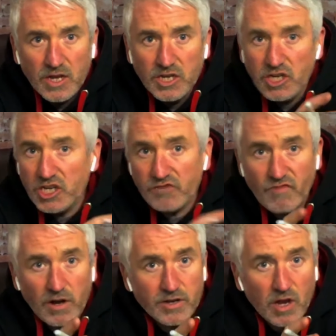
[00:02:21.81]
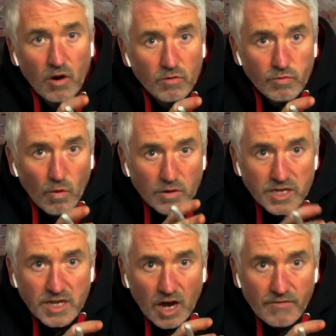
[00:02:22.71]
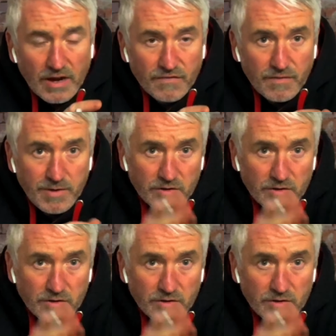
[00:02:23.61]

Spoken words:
you just run cold water direct from your